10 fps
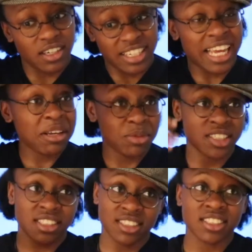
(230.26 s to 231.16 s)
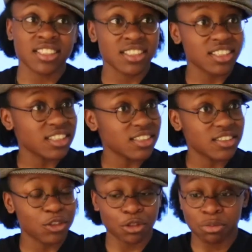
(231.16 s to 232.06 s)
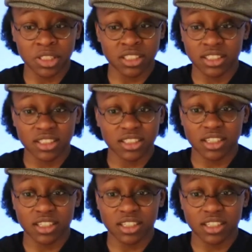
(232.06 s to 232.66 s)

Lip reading: a game changer for me.